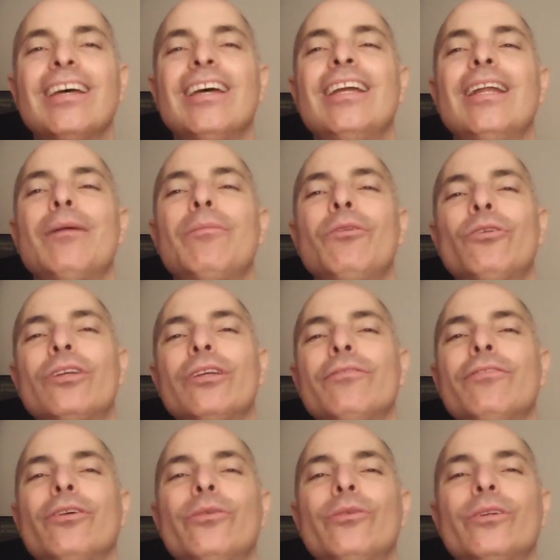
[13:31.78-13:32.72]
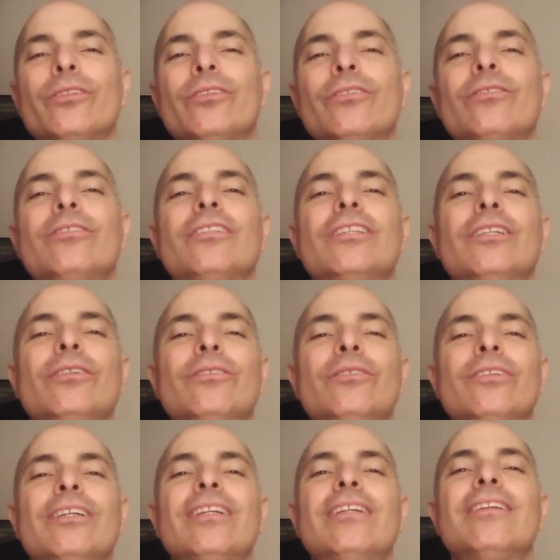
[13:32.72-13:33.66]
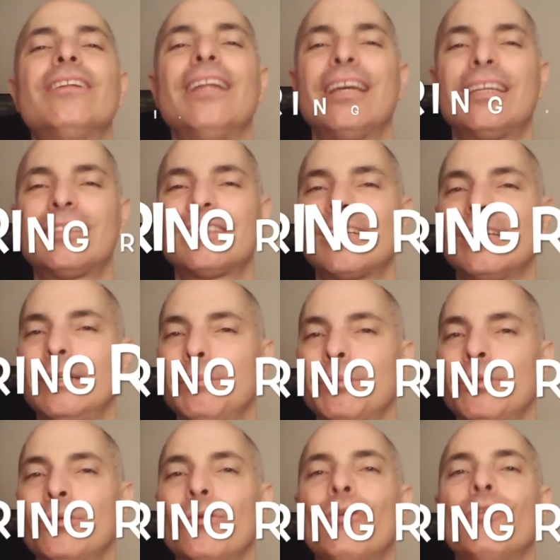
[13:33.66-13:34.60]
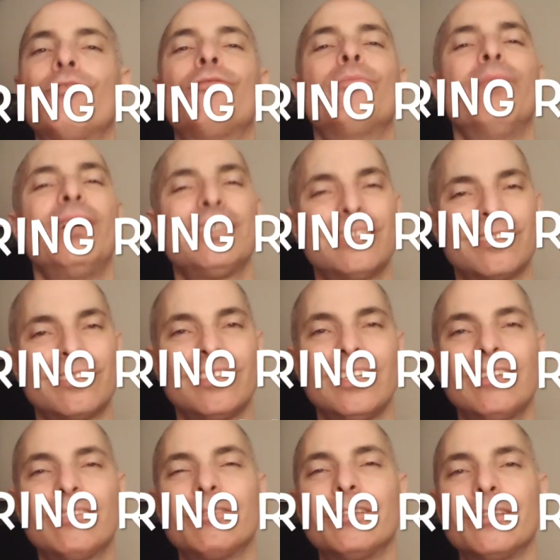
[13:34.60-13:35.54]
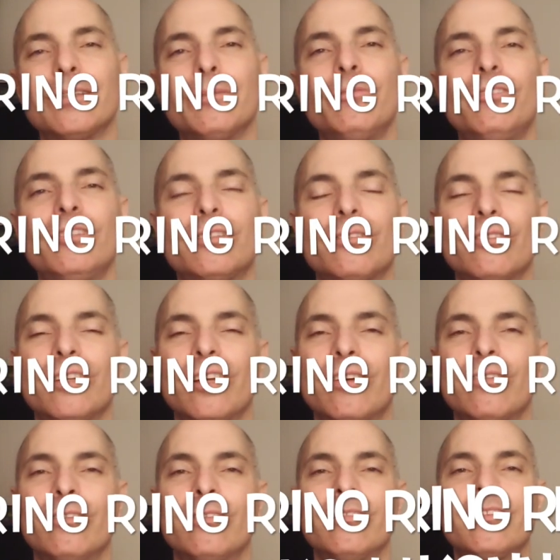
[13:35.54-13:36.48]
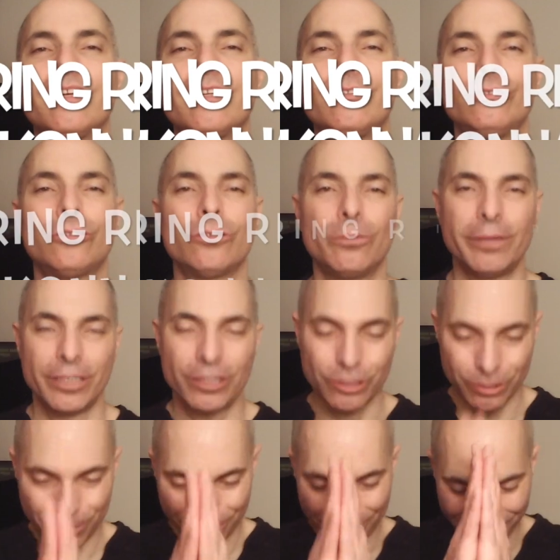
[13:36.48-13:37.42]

and I'm looking forward to see you in the next clip of Mastering Rhythm with Konnakol. Thank you so much.